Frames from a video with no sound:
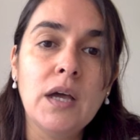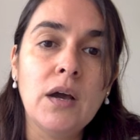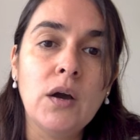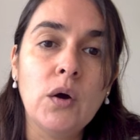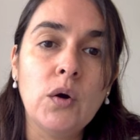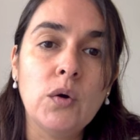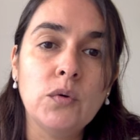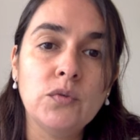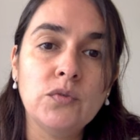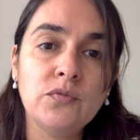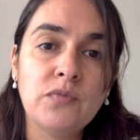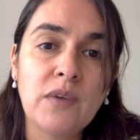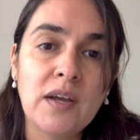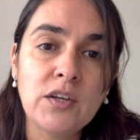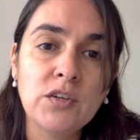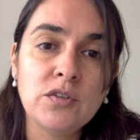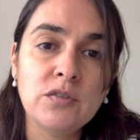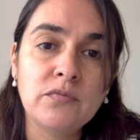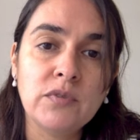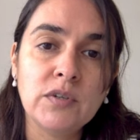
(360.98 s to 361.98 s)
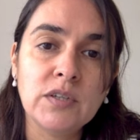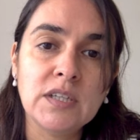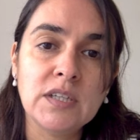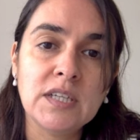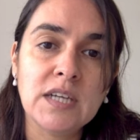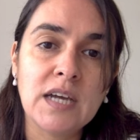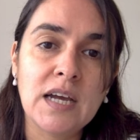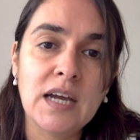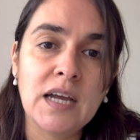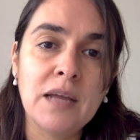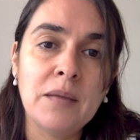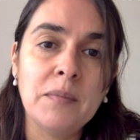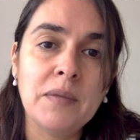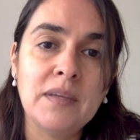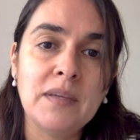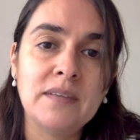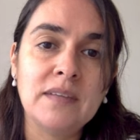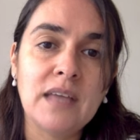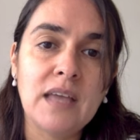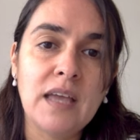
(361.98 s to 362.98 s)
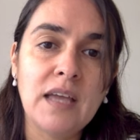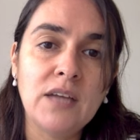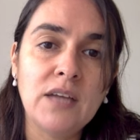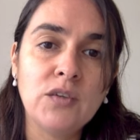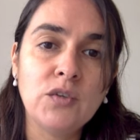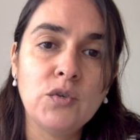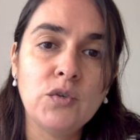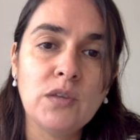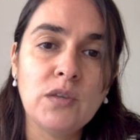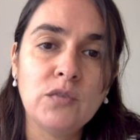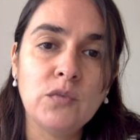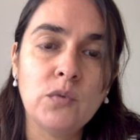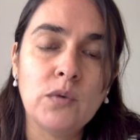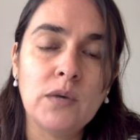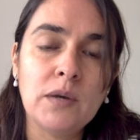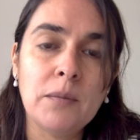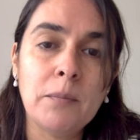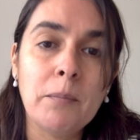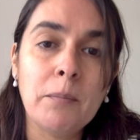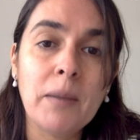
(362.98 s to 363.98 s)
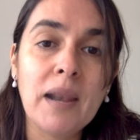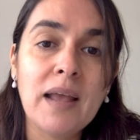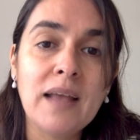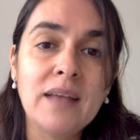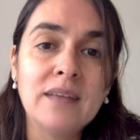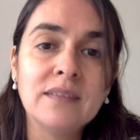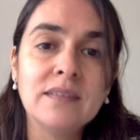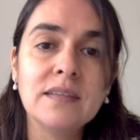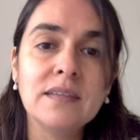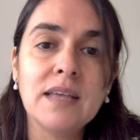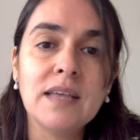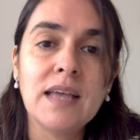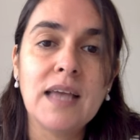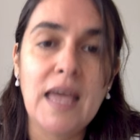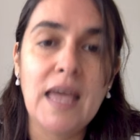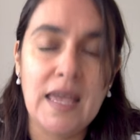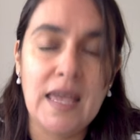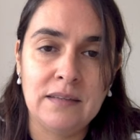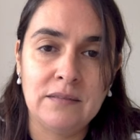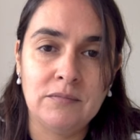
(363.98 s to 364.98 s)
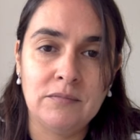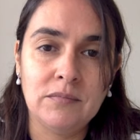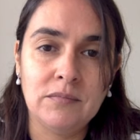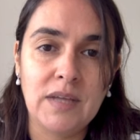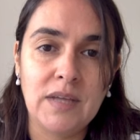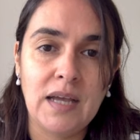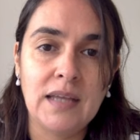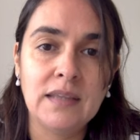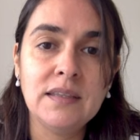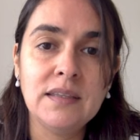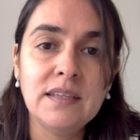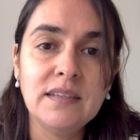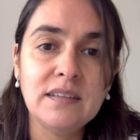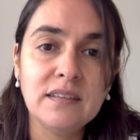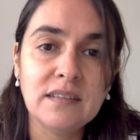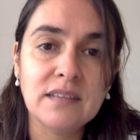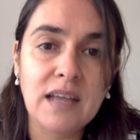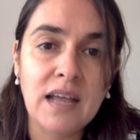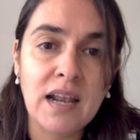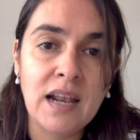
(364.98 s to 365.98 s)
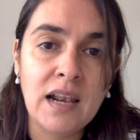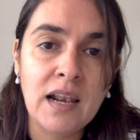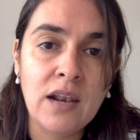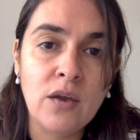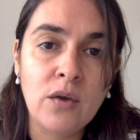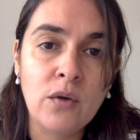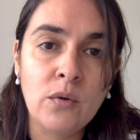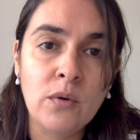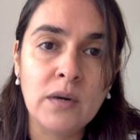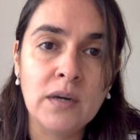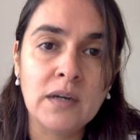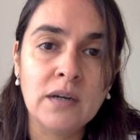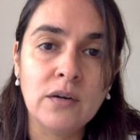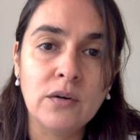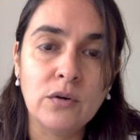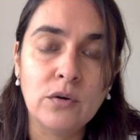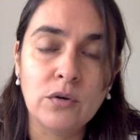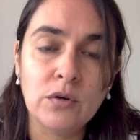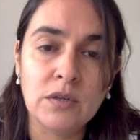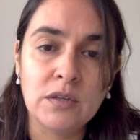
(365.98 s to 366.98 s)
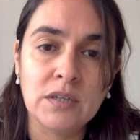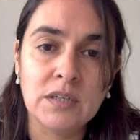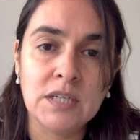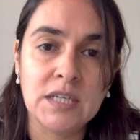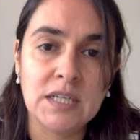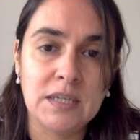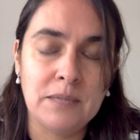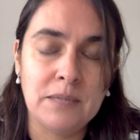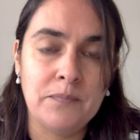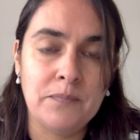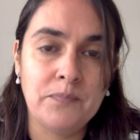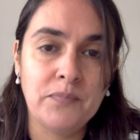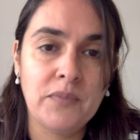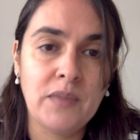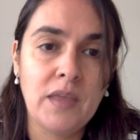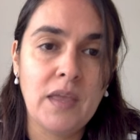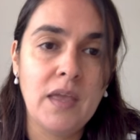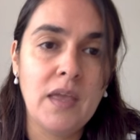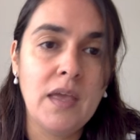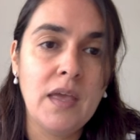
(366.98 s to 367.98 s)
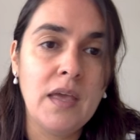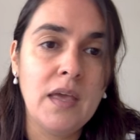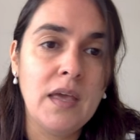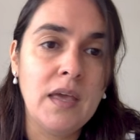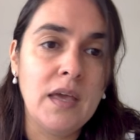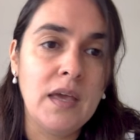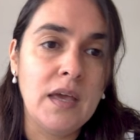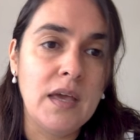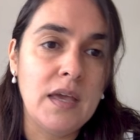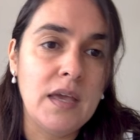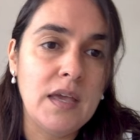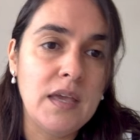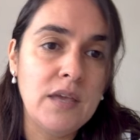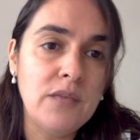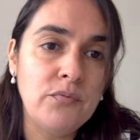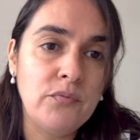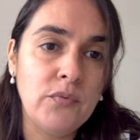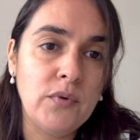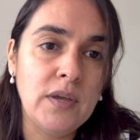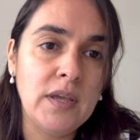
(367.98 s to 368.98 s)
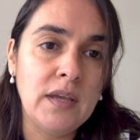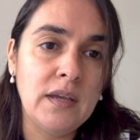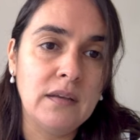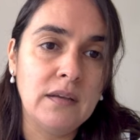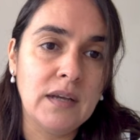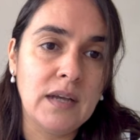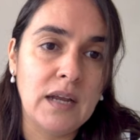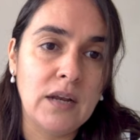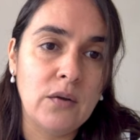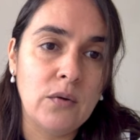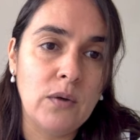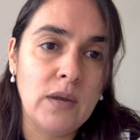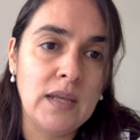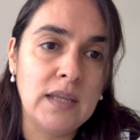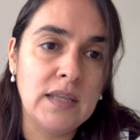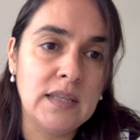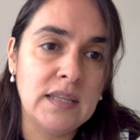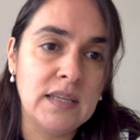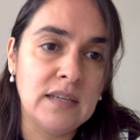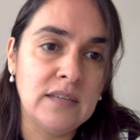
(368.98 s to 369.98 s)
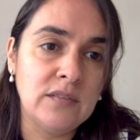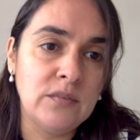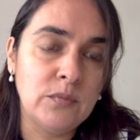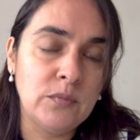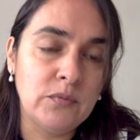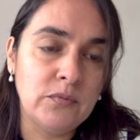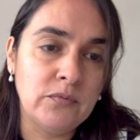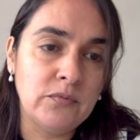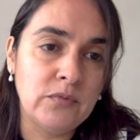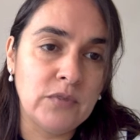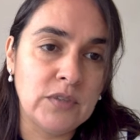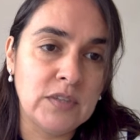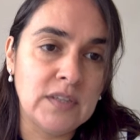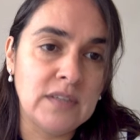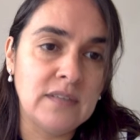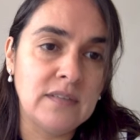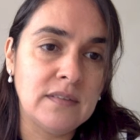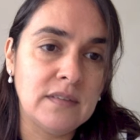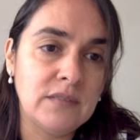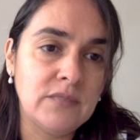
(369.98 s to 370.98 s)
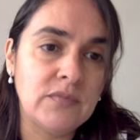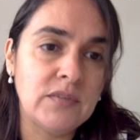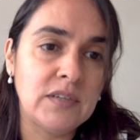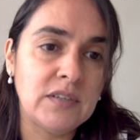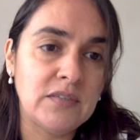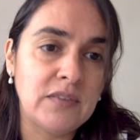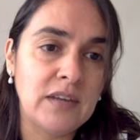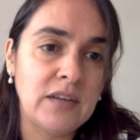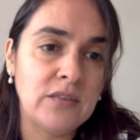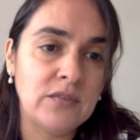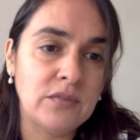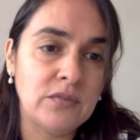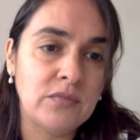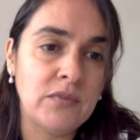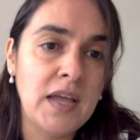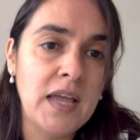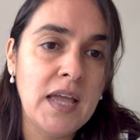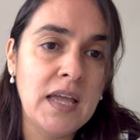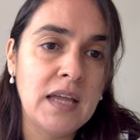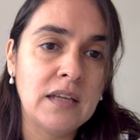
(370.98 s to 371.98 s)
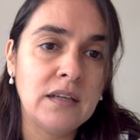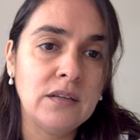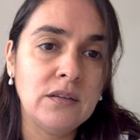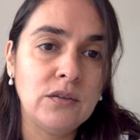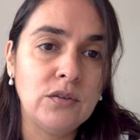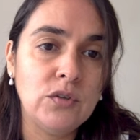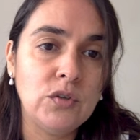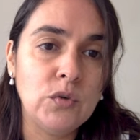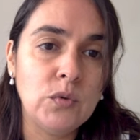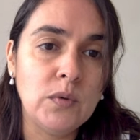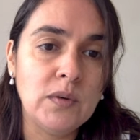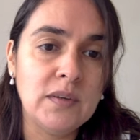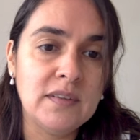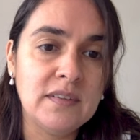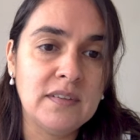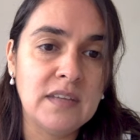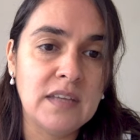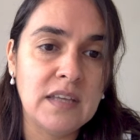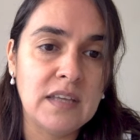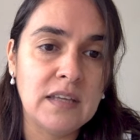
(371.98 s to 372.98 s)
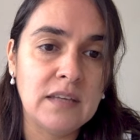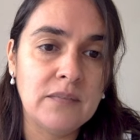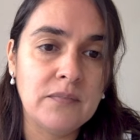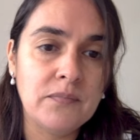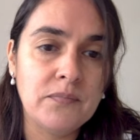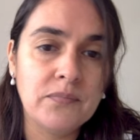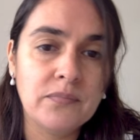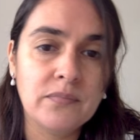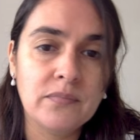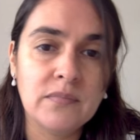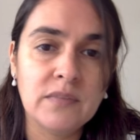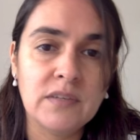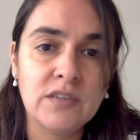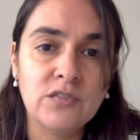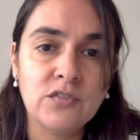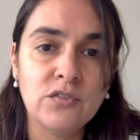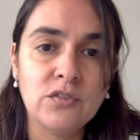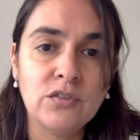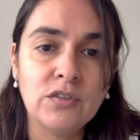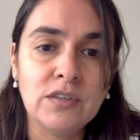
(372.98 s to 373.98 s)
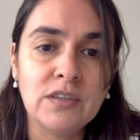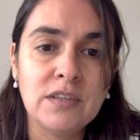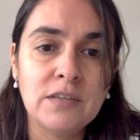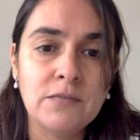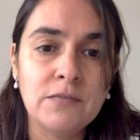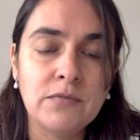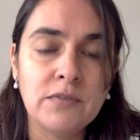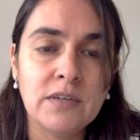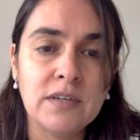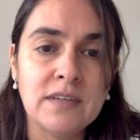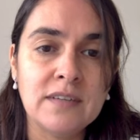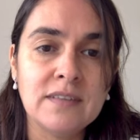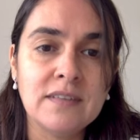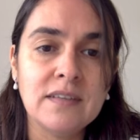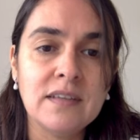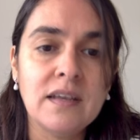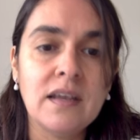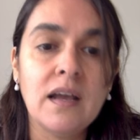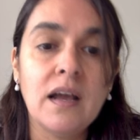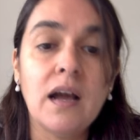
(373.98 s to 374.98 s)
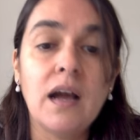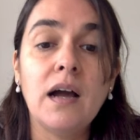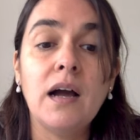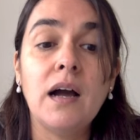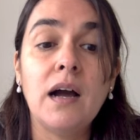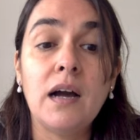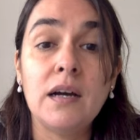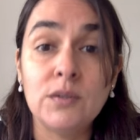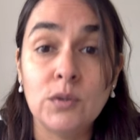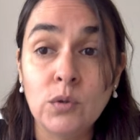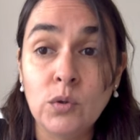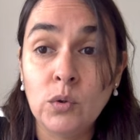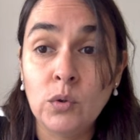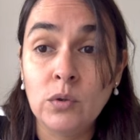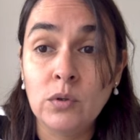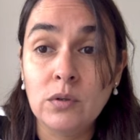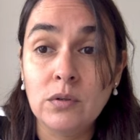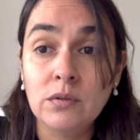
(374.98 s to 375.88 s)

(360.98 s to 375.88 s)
whose function for the time is n to the square plus n, and this is a lower order term. If we calculate this for these different values of n, you will see there's no difference at all.